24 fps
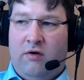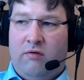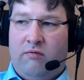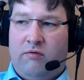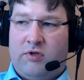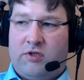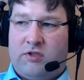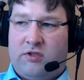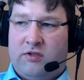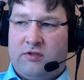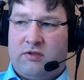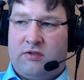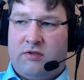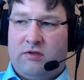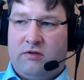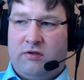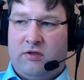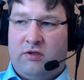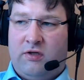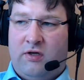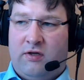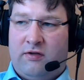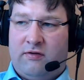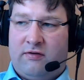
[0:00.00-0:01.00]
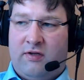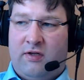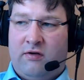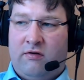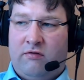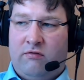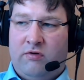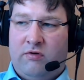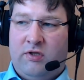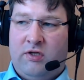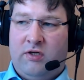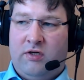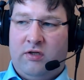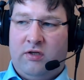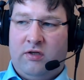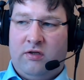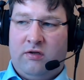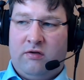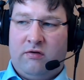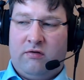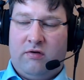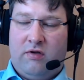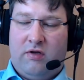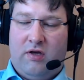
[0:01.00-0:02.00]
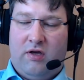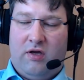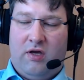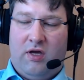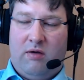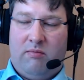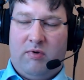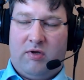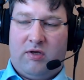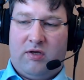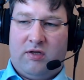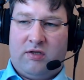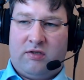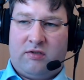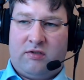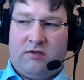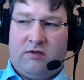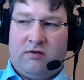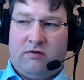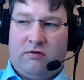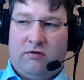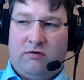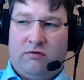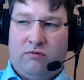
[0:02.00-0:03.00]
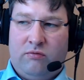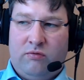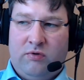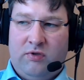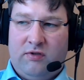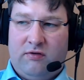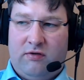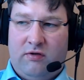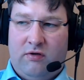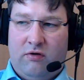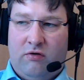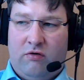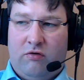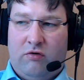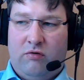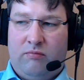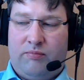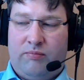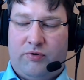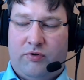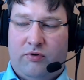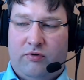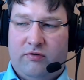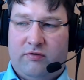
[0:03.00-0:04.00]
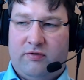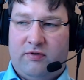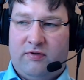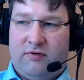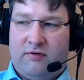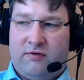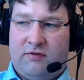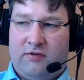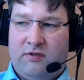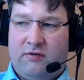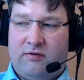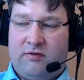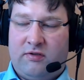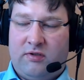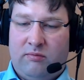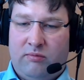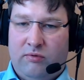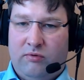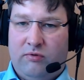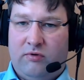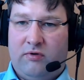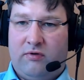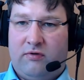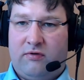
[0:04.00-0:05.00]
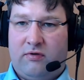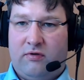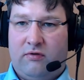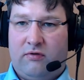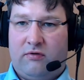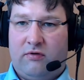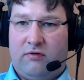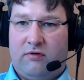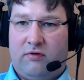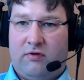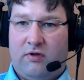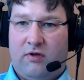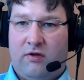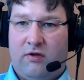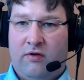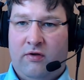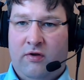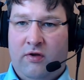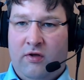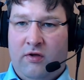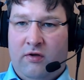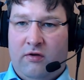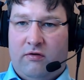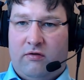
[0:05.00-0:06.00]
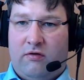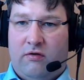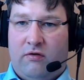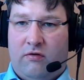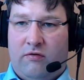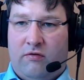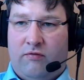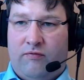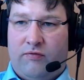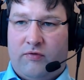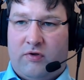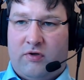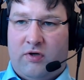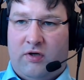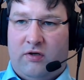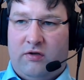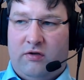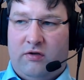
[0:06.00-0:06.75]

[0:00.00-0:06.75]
which is then really aiming at doing the whole process distributed, so to say. So